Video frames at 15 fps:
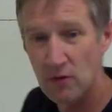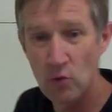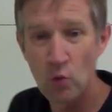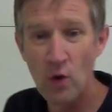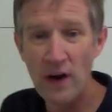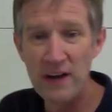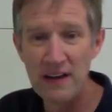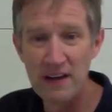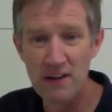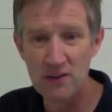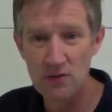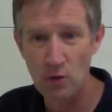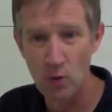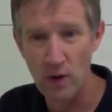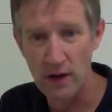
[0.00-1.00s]
and what
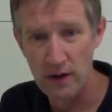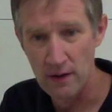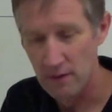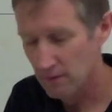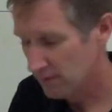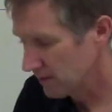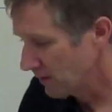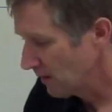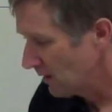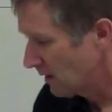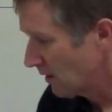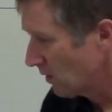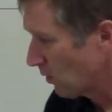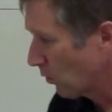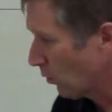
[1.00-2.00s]
is a wave.
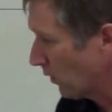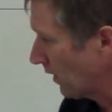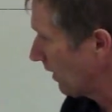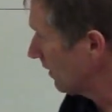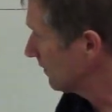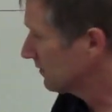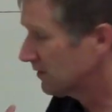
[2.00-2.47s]
Well,